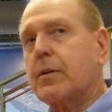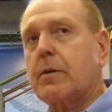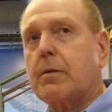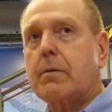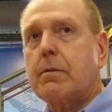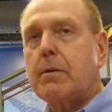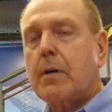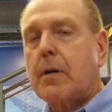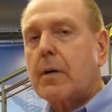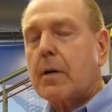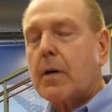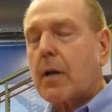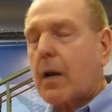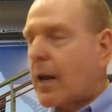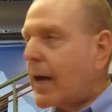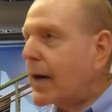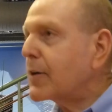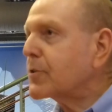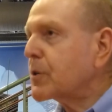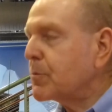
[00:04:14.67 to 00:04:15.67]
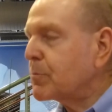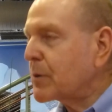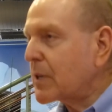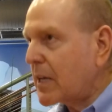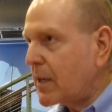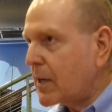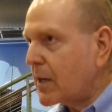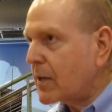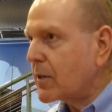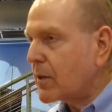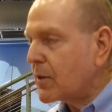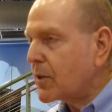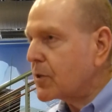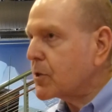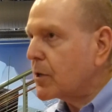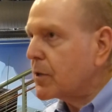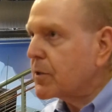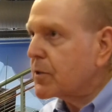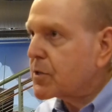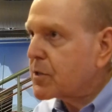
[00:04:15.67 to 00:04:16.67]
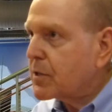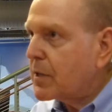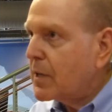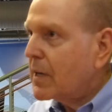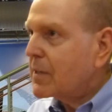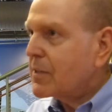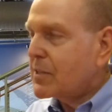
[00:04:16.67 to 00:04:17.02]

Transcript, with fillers: So it allows him to get into the turns